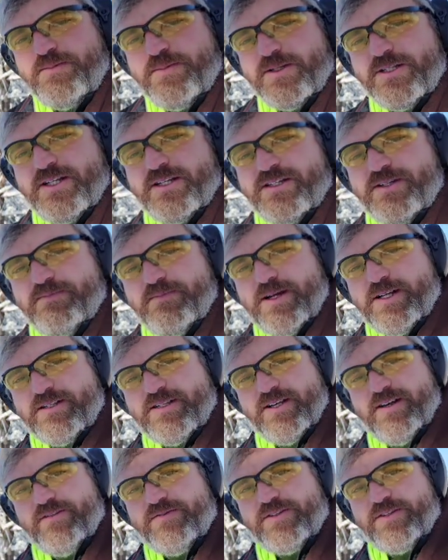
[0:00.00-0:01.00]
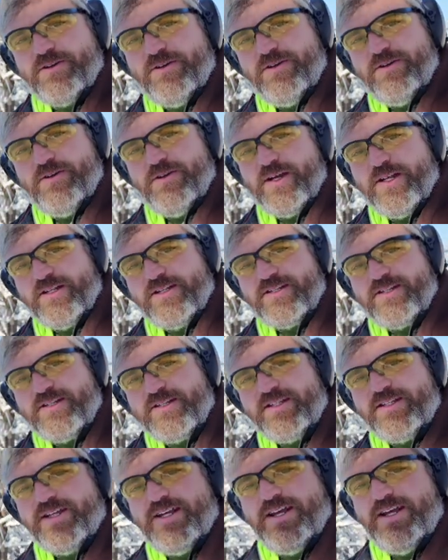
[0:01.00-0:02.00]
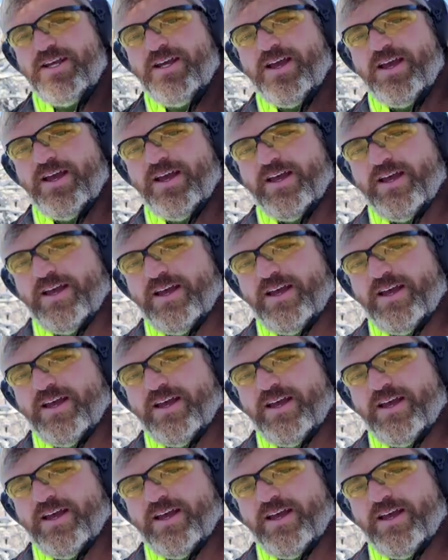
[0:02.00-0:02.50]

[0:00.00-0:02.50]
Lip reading: position myself so you can see